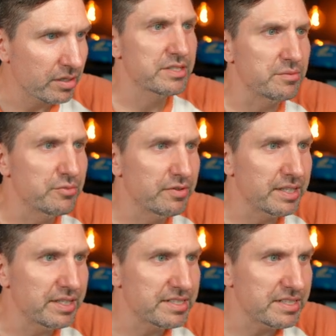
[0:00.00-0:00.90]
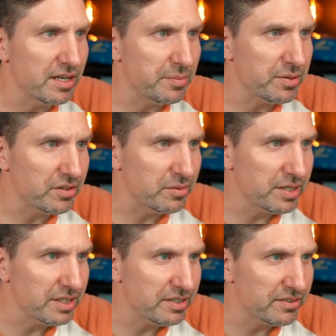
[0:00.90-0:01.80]
So I'm moving this up a little
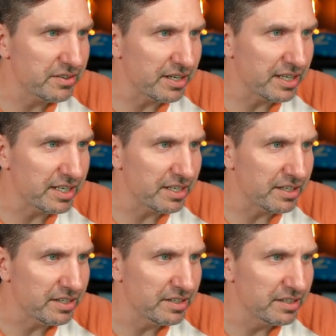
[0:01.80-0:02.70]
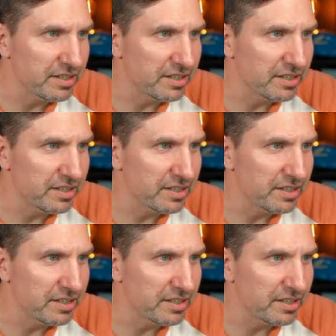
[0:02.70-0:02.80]
bit so that I can